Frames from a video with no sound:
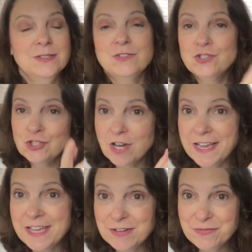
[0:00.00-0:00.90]
try
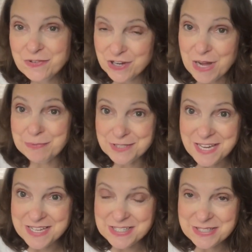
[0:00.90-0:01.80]
it for a couple
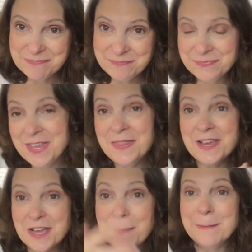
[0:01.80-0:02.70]
days and then
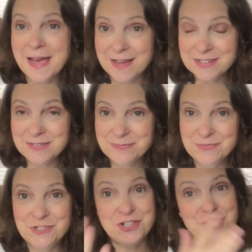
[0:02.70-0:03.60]
come back
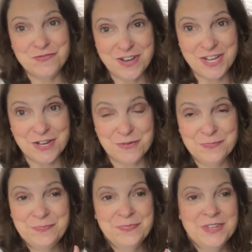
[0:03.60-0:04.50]
to this video
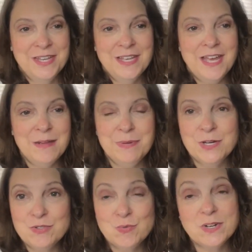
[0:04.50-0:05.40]
and
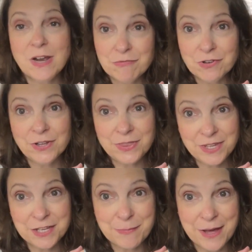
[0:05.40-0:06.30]
post what I really
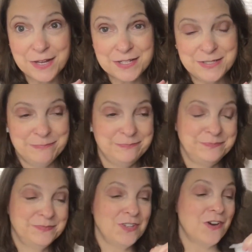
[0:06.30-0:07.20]
think about it.
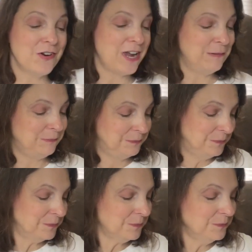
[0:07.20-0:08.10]
All right,
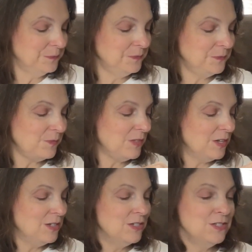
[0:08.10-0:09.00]

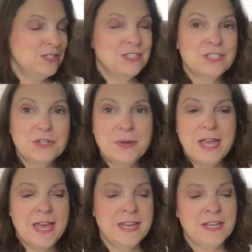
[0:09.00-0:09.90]
so let's go
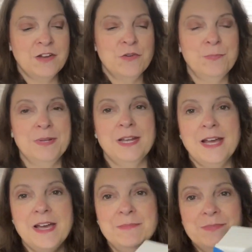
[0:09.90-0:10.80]
ahead and open it up.